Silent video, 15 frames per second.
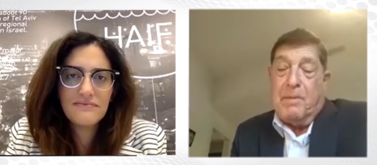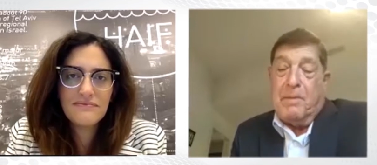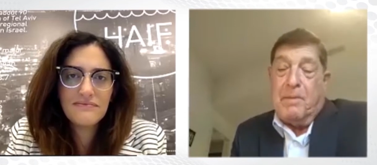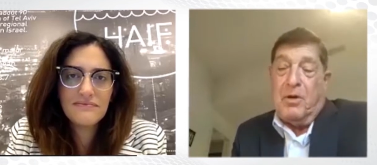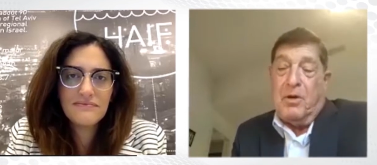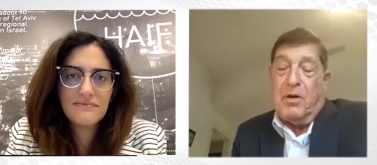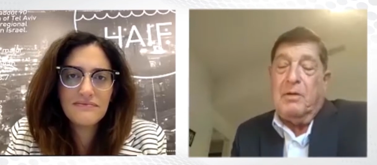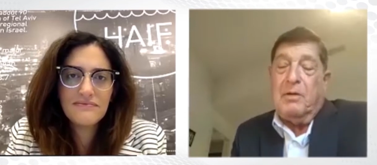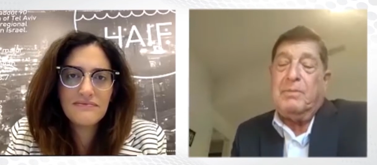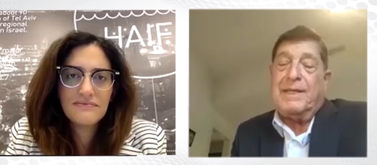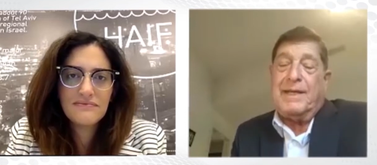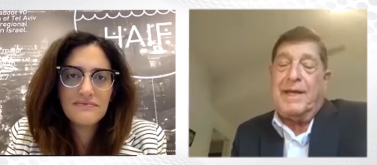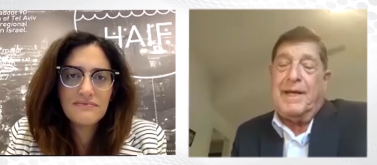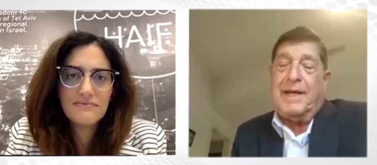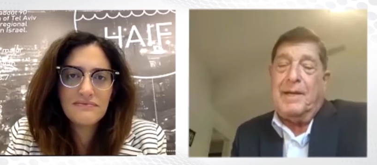Speaker 1: bloc. But
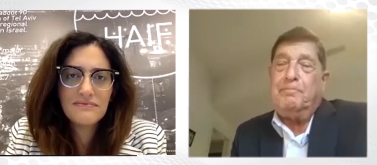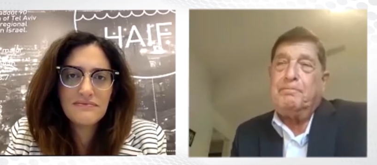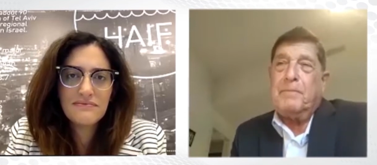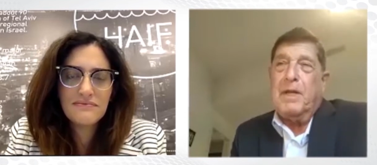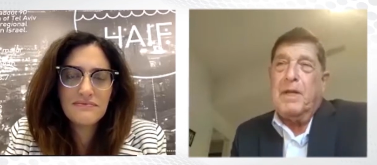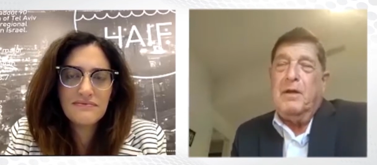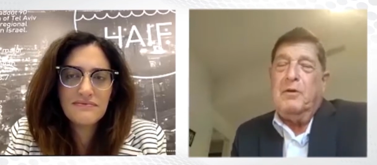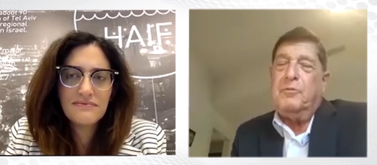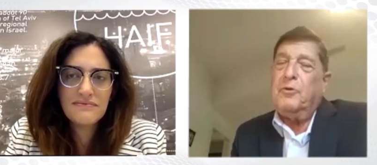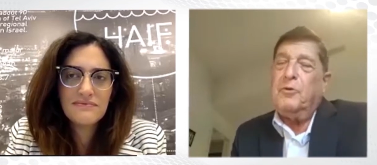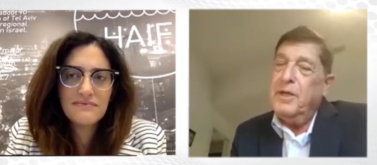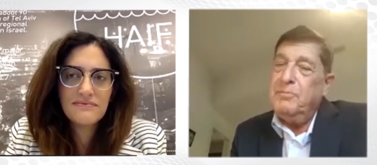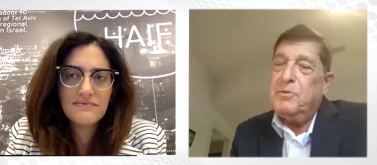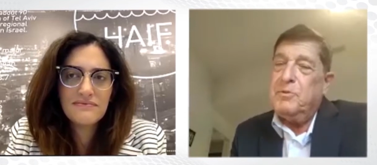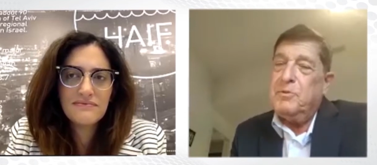again, for
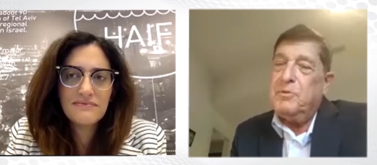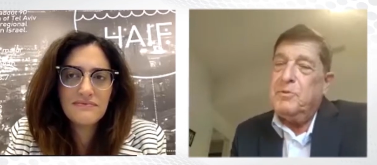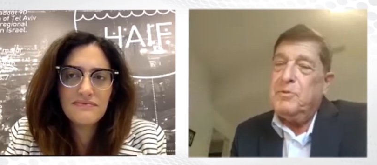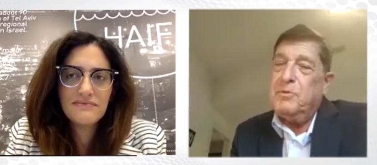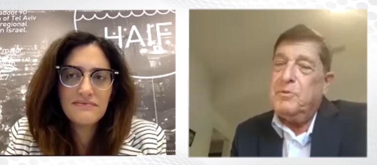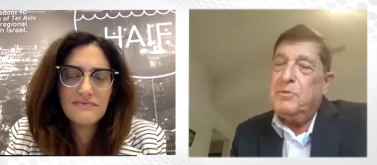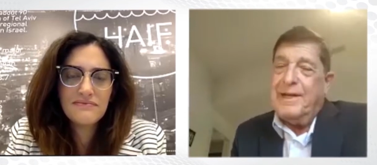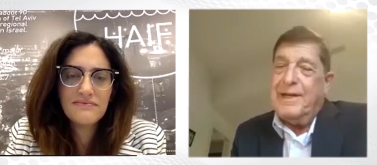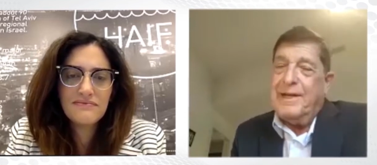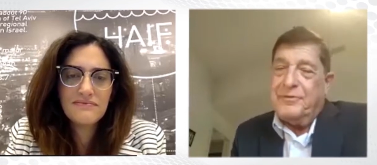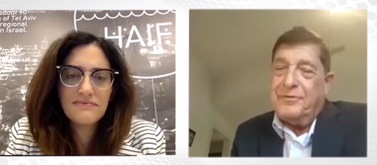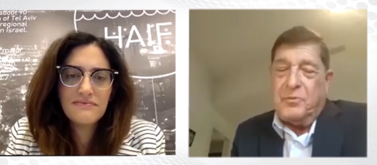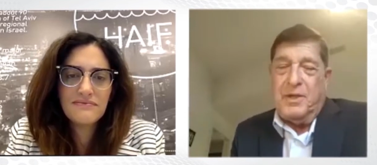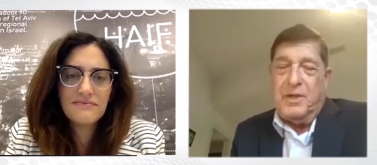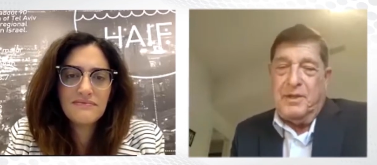him to join the
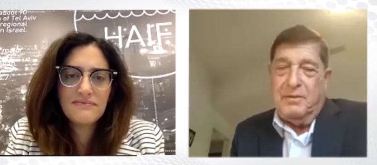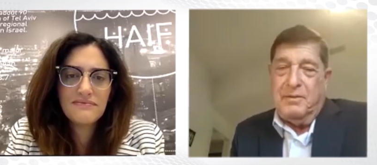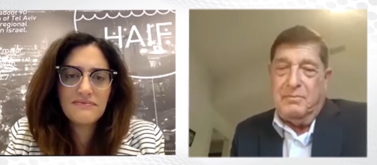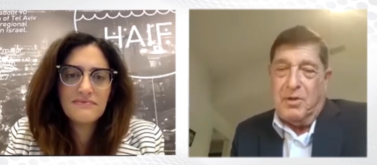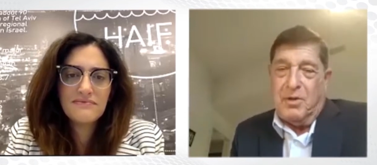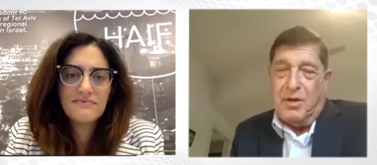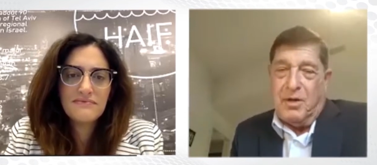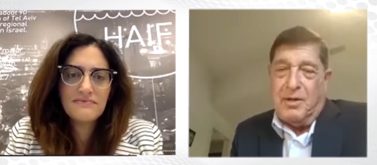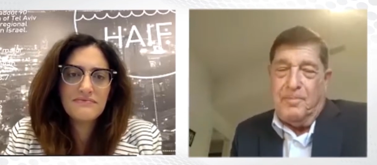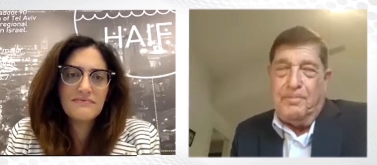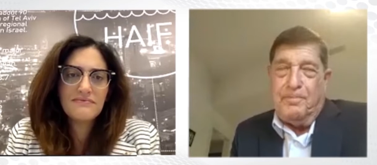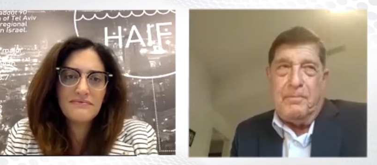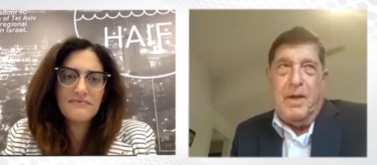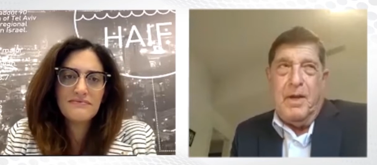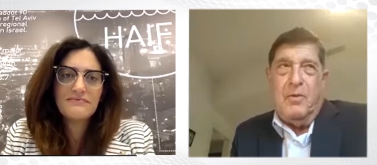left-wing bloc
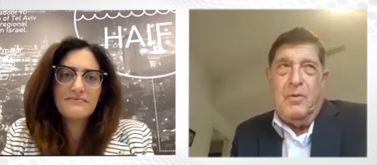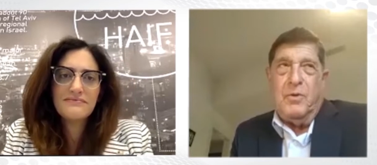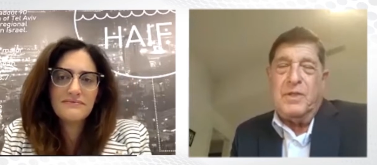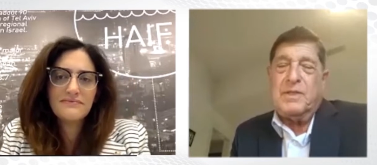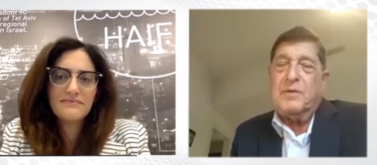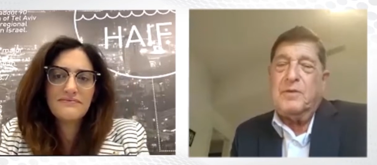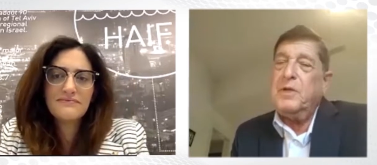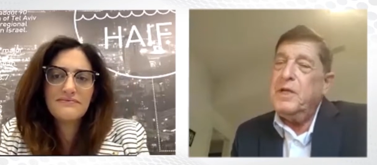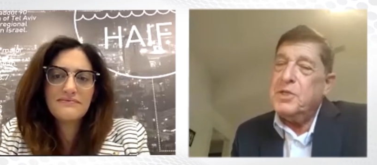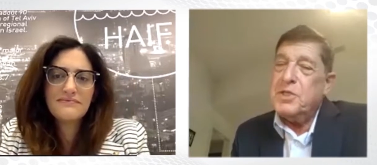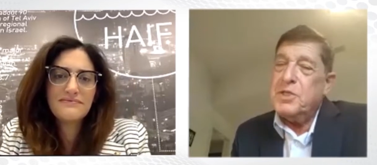with the religious